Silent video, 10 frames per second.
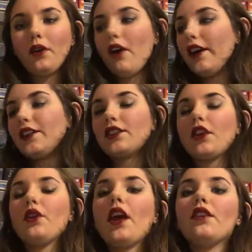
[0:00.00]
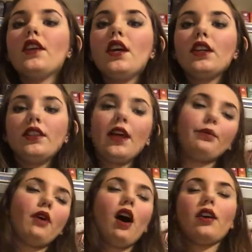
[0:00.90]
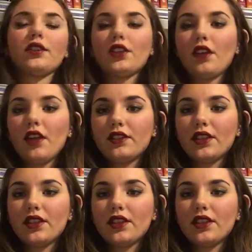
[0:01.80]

all right, just go down to that block. Let's go down the